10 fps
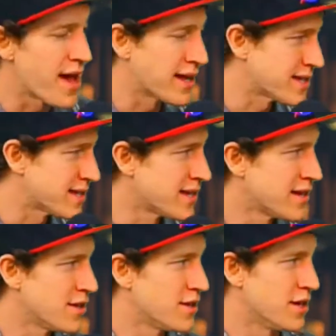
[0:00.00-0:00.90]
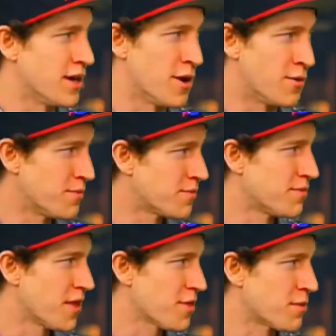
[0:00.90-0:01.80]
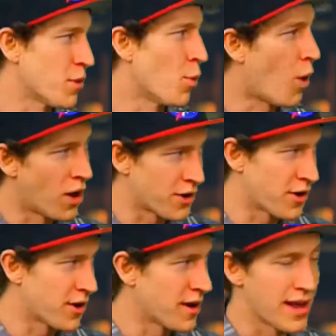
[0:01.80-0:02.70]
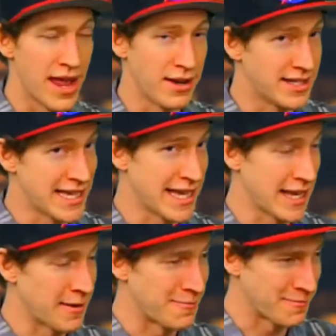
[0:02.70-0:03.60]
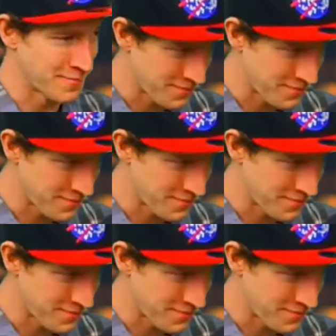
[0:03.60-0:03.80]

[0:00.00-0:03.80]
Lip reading: fast, nothing but water and tea.